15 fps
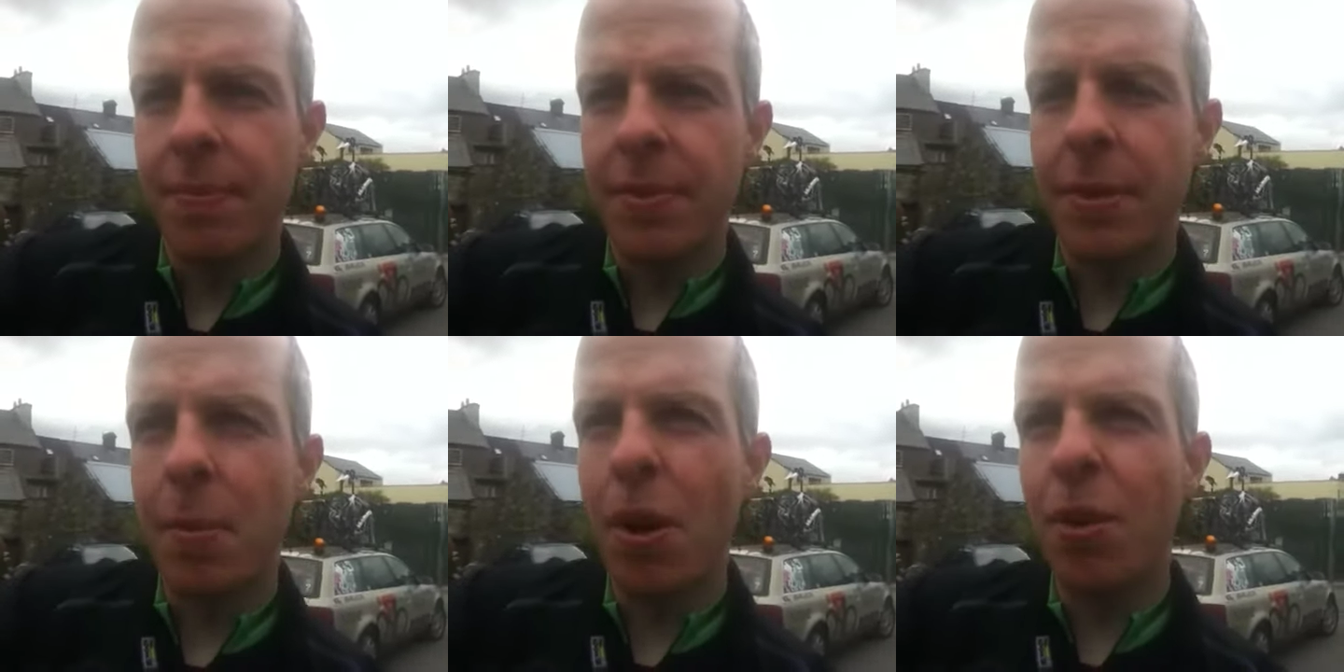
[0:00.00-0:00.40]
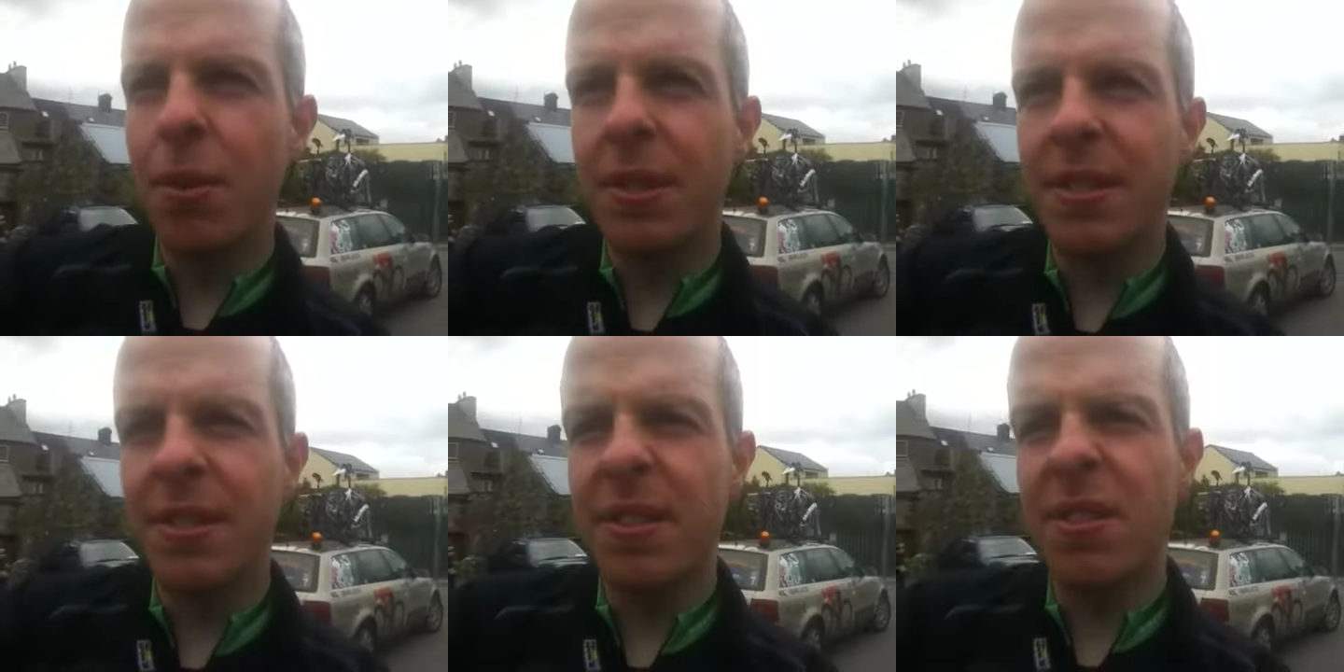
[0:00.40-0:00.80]
tomorrow
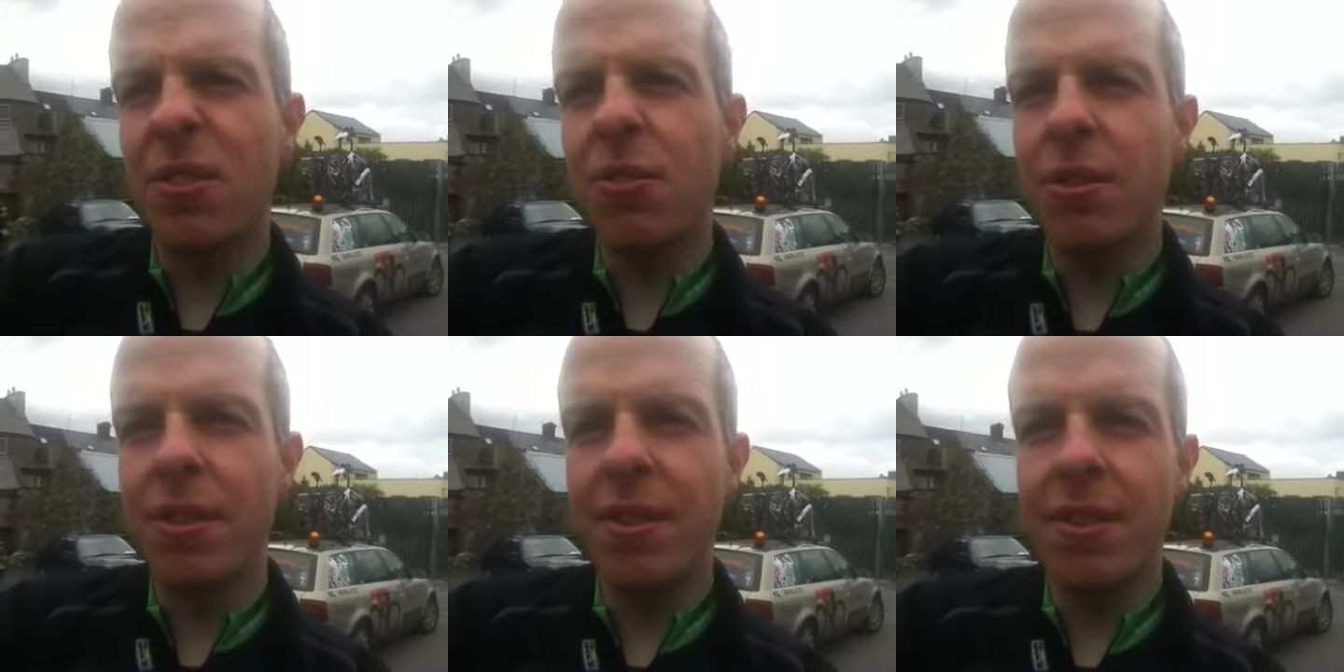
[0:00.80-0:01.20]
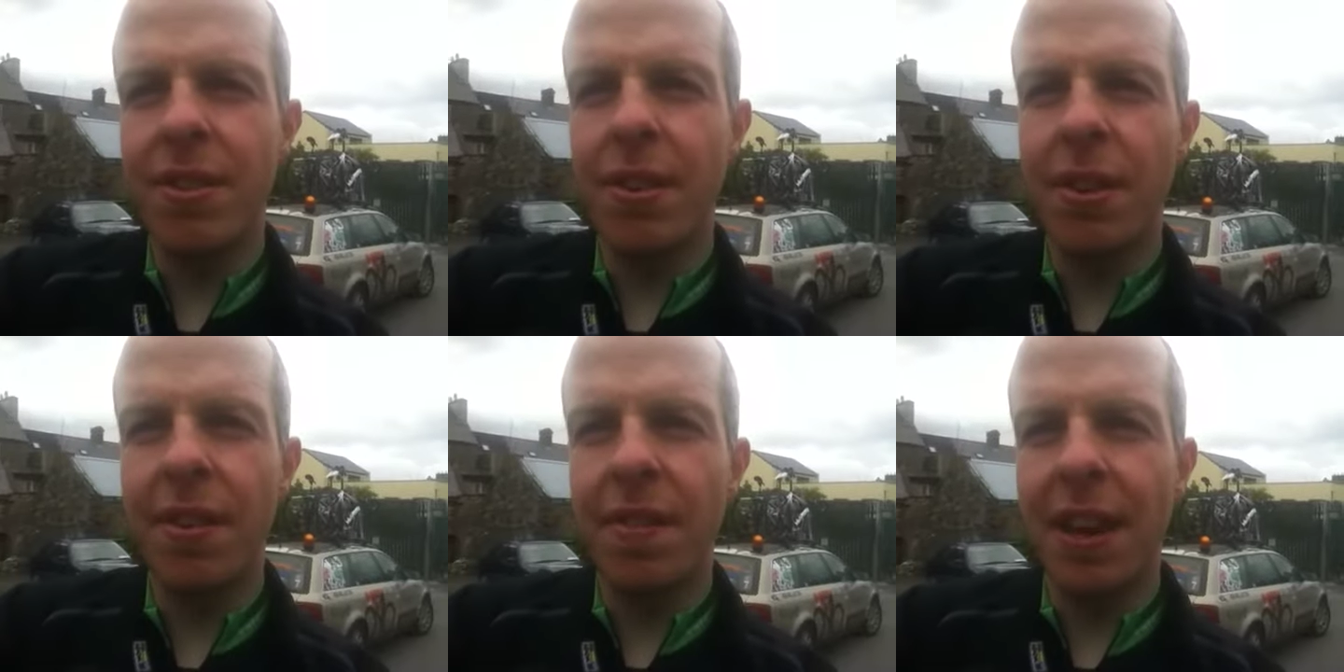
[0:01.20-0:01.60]
it's
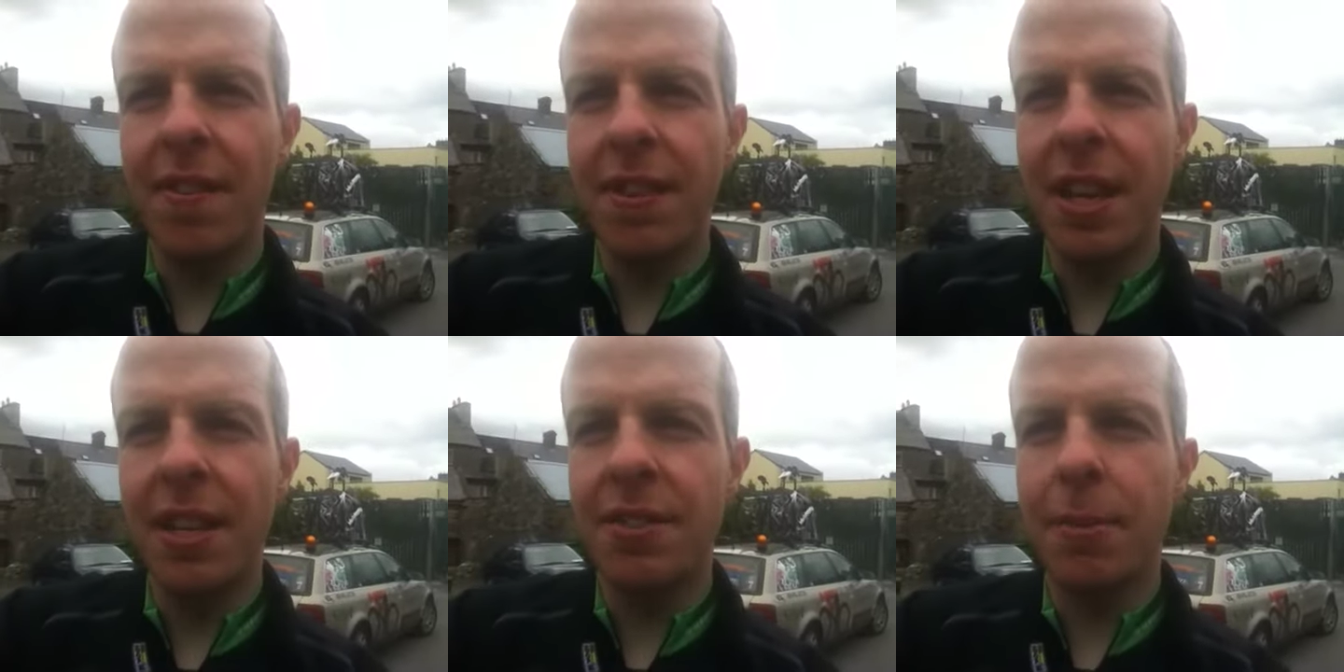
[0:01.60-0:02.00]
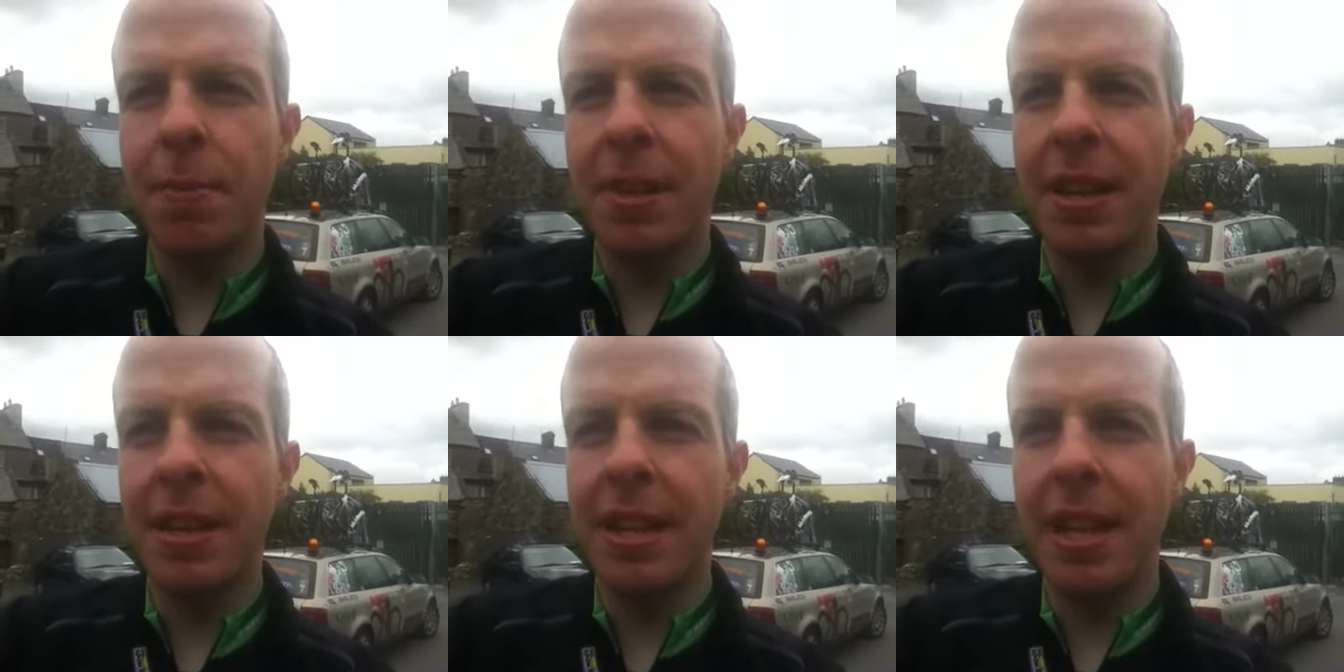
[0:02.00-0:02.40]
135k,
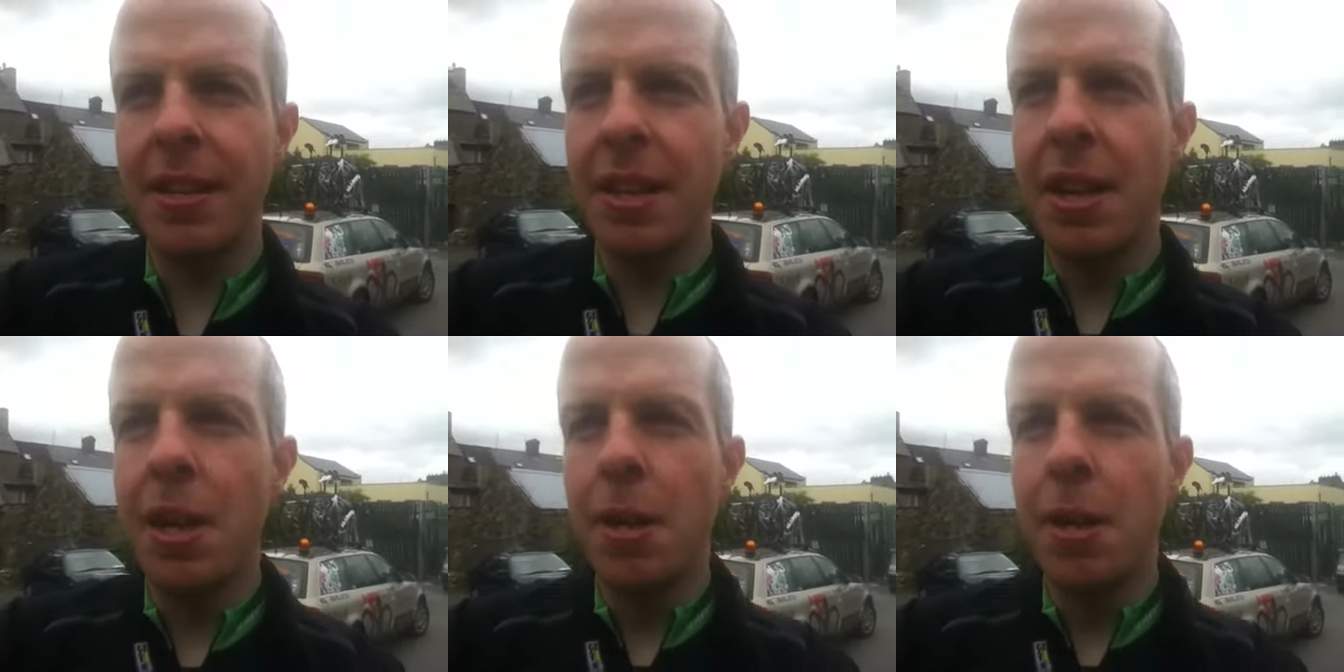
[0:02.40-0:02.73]
something like that.